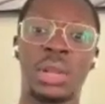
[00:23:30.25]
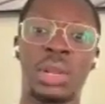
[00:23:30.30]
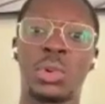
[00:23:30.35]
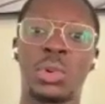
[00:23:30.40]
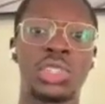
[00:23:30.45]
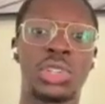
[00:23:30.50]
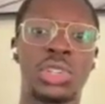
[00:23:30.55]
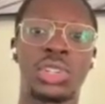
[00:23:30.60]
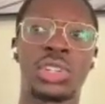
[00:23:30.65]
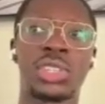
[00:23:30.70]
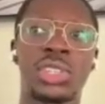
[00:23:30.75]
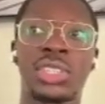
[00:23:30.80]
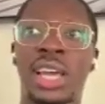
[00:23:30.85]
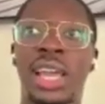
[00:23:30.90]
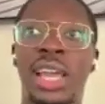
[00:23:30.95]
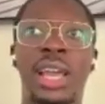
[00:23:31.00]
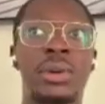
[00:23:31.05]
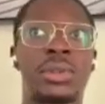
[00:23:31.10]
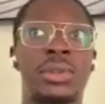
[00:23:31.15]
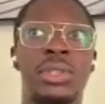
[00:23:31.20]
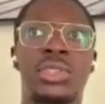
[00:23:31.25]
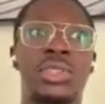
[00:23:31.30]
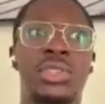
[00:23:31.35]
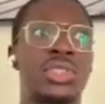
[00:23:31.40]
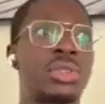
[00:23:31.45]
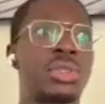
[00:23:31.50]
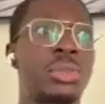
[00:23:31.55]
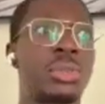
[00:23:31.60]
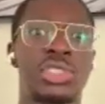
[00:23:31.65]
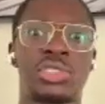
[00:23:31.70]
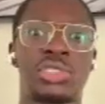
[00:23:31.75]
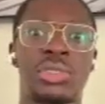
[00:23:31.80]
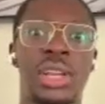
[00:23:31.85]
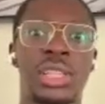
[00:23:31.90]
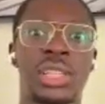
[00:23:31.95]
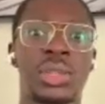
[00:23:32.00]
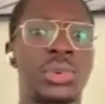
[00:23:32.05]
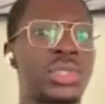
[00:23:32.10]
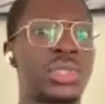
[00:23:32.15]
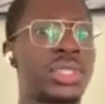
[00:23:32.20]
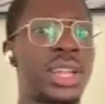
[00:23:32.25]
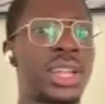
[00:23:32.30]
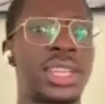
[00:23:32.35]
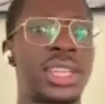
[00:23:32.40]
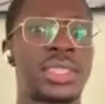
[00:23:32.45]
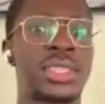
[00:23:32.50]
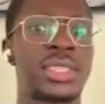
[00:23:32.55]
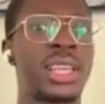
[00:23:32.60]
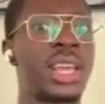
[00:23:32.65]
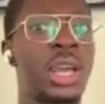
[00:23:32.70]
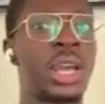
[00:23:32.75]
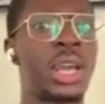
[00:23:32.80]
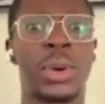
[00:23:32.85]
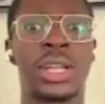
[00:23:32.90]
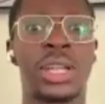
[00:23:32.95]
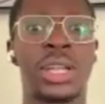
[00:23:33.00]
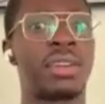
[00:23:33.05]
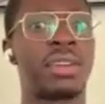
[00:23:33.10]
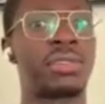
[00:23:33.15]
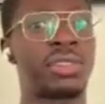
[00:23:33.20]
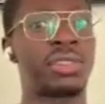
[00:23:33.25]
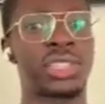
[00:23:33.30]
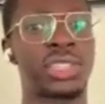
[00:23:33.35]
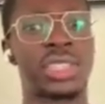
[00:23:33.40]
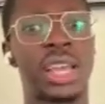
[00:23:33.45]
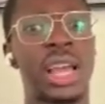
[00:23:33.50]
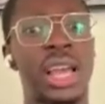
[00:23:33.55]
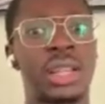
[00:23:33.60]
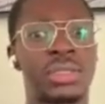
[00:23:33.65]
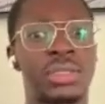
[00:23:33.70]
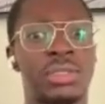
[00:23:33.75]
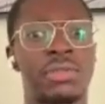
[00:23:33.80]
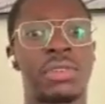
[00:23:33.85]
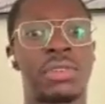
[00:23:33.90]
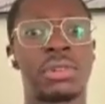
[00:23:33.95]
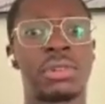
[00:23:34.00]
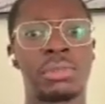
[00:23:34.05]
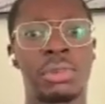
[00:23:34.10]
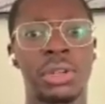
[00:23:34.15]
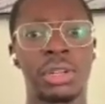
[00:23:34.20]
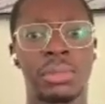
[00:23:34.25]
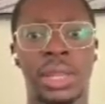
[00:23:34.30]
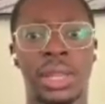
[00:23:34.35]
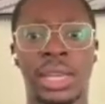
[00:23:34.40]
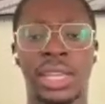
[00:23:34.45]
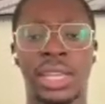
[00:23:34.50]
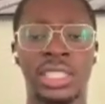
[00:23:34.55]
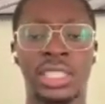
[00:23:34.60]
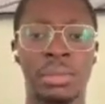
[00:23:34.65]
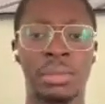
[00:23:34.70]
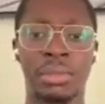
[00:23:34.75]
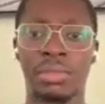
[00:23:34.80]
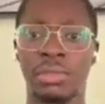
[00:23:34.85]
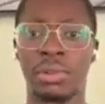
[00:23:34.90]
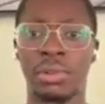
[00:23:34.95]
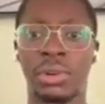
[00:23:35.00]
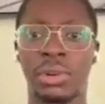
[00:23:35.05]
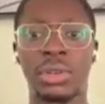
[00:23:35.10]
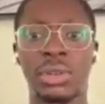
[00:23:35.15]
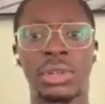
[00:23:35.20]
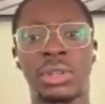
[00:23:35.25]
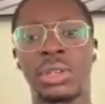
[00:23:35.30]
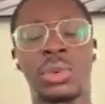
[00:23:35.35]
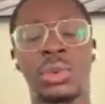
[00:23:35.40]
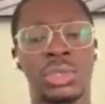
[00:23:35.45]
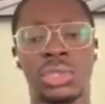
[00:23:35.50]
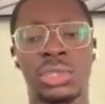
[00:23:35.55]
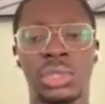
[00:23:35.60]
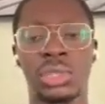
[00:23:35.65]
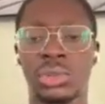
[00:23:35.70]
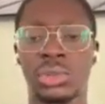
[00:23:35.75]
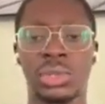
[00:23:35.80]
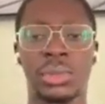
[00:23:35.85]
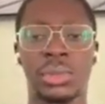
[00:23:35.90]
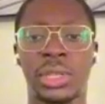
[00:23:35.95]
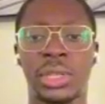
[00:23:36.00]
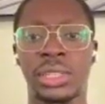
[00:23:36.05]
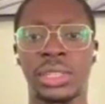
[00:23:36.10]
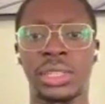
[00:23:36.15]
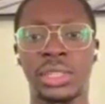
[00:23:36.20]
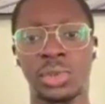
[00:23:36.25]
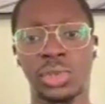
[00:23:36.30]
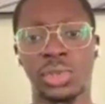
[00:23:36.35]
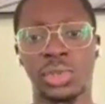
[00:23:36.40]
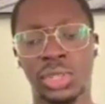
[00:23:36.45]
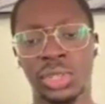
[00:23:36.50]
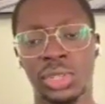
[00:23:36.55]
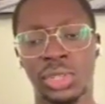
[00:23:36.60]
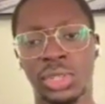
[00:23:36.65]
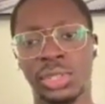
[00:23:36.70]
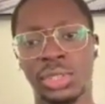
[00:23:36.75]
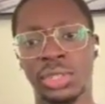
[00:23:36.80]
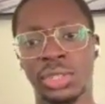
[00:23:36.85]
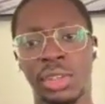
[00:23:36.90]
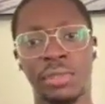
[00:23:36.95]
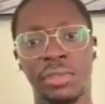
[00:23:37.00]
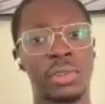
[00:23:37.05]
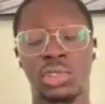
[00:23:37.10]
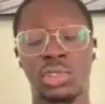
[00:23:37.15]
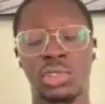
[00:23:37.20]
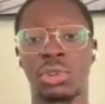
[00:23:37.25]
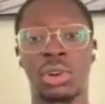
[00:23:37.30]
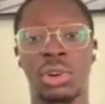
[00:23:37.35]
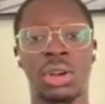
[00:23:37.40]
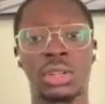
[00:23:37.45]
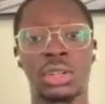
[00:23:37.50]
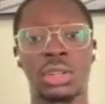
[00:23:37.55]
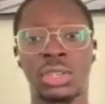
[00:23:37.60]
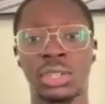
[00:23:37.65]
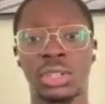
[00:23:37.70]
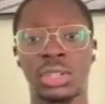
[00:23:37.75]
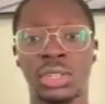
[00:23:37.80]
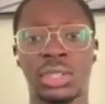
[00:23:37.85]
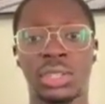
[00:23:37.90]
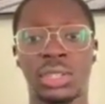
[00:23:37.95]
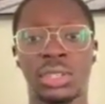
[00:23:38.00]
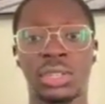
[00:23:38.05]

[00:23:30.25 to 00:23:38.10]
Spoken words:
And it was good because I held on to so much strength. It was nice where I didn't have to start for the bottom, like I said before. It was amazing. It was good. I felt strong.